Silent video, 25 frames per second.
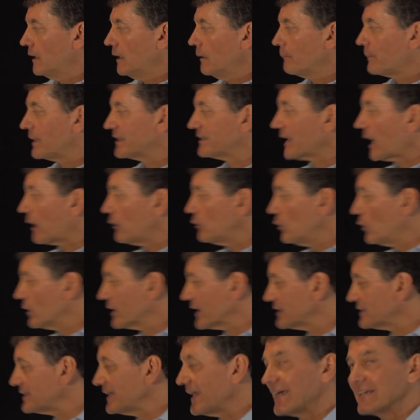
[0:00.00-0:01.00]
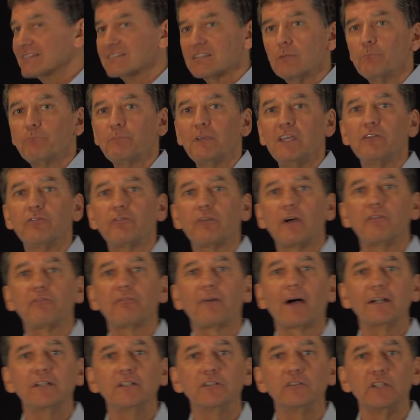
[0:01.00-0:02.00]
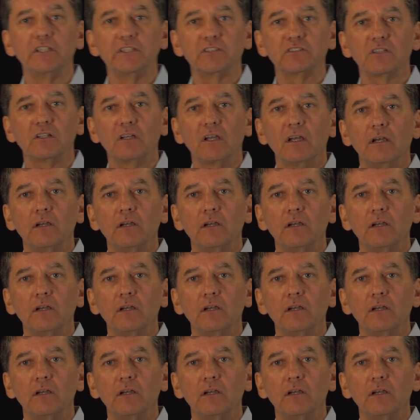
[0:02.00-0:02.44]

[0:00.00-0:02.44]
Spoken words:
But now look at the S&P 500,